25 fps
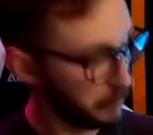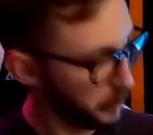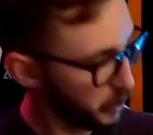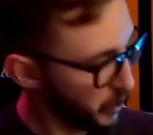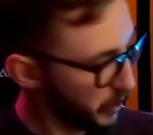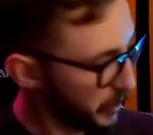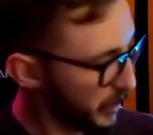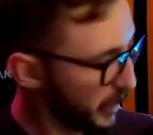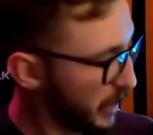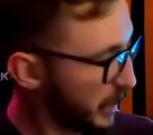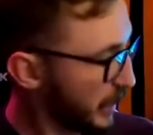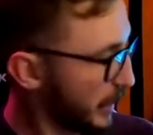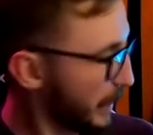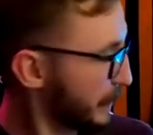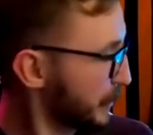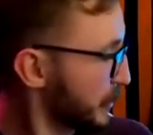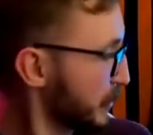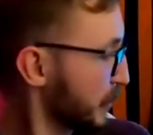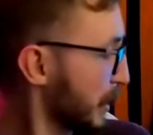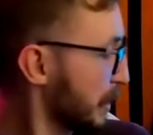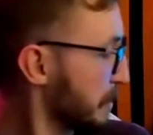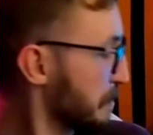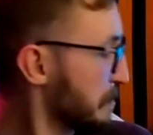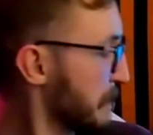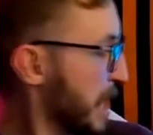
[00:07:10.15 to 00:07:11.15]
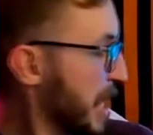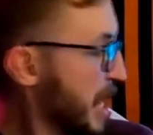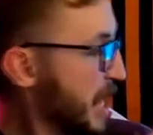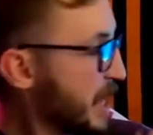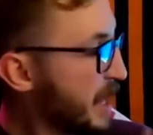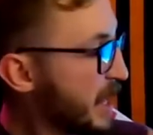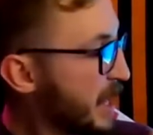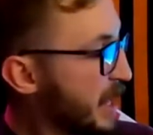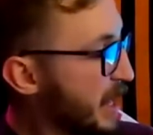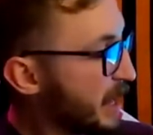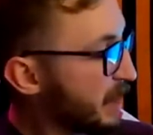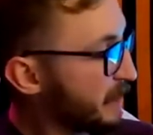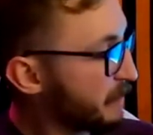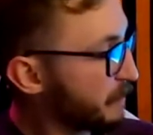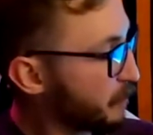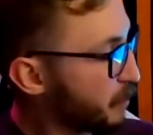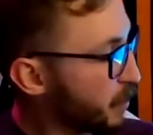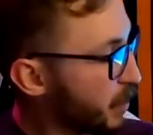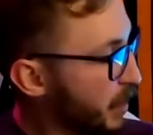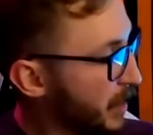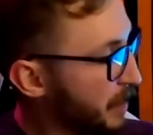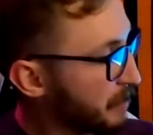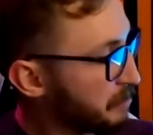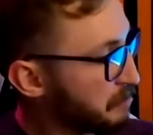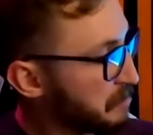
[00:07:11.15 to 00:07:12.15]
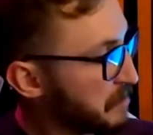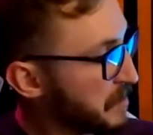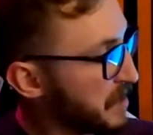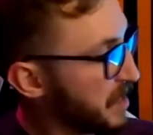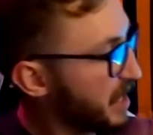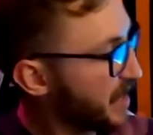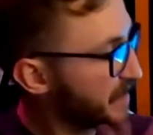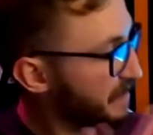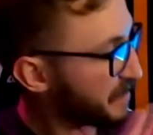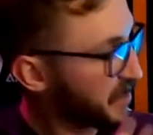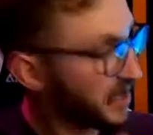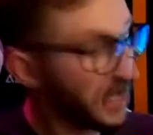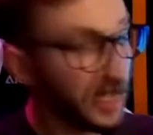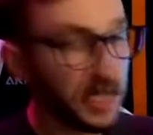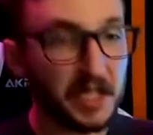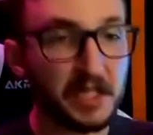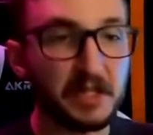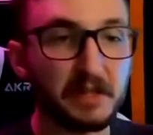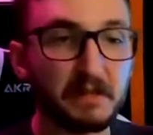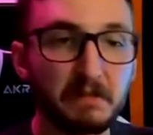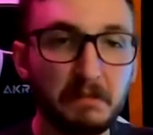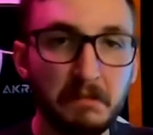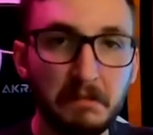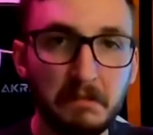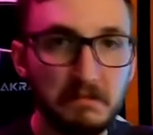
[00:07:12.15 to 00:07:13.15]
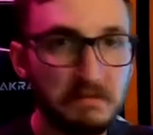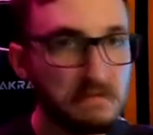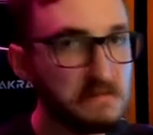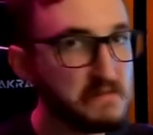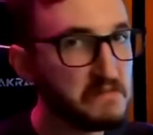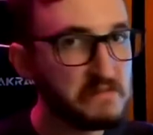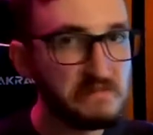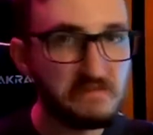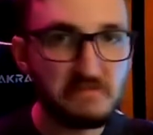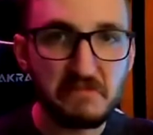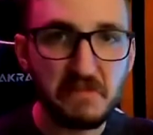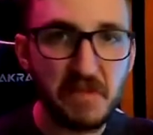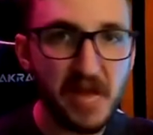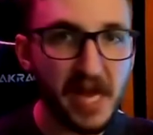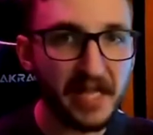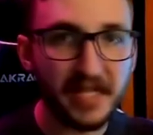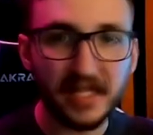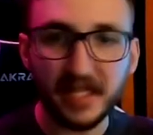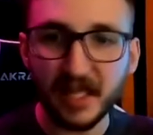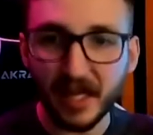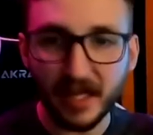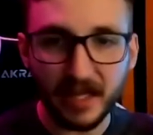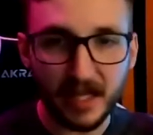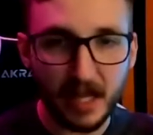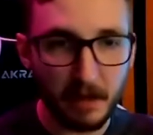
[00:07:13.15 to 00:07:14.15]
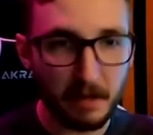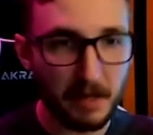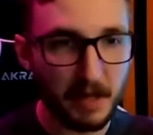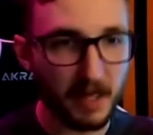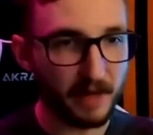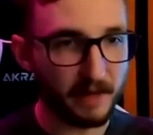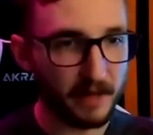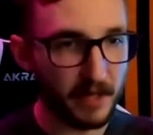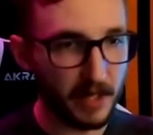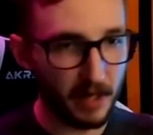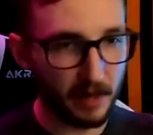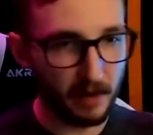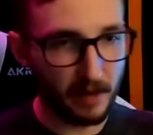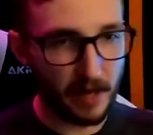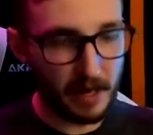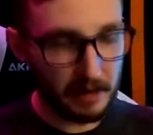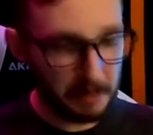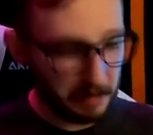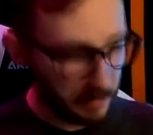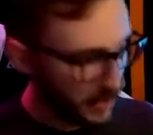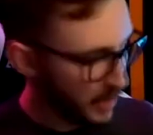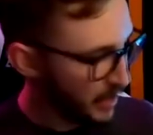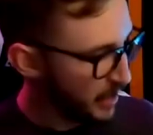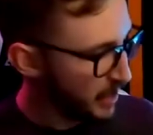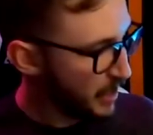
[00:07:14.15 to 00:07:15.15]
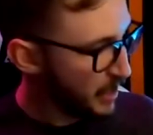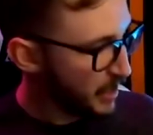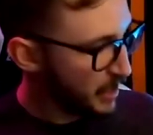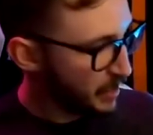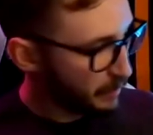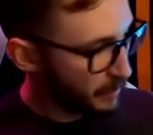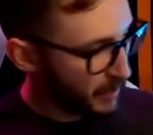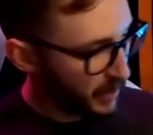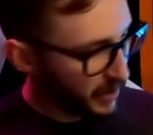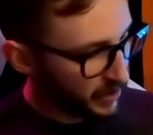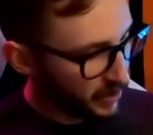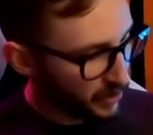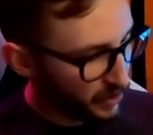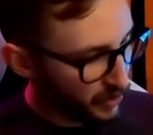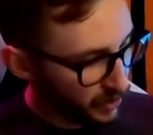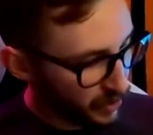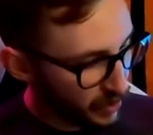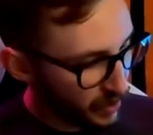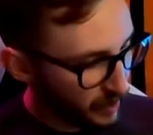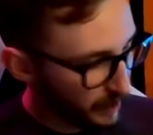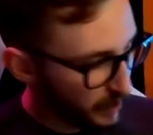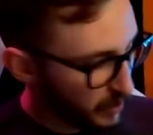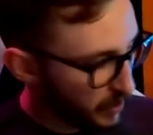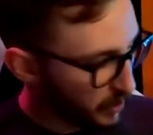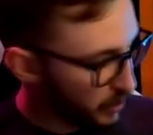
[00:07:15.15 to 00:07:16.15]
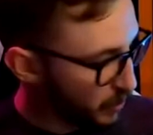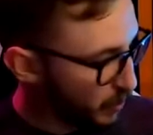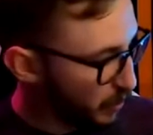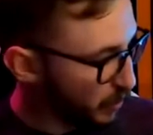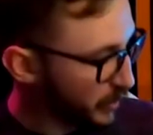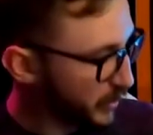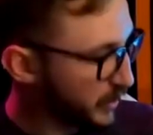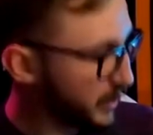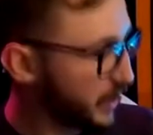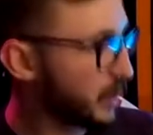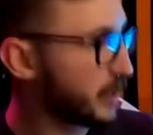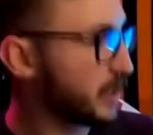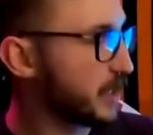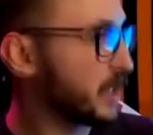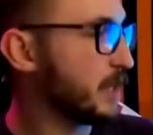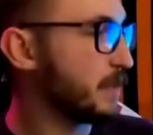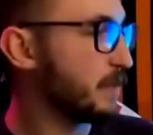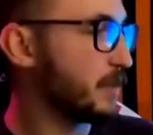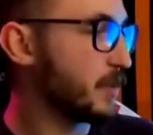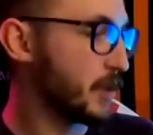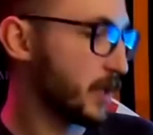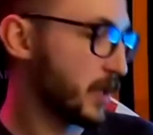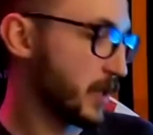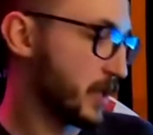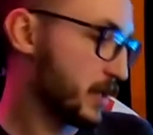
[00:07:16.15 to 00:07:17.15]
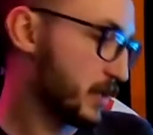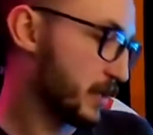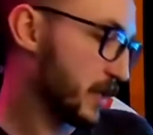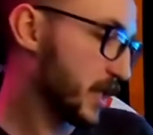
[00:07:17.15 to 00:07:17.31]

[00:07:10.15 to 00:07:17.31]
Two keycaps, right? F1 and F6. That's not that big of a deal, right? But this is your typical Corsair keyboard.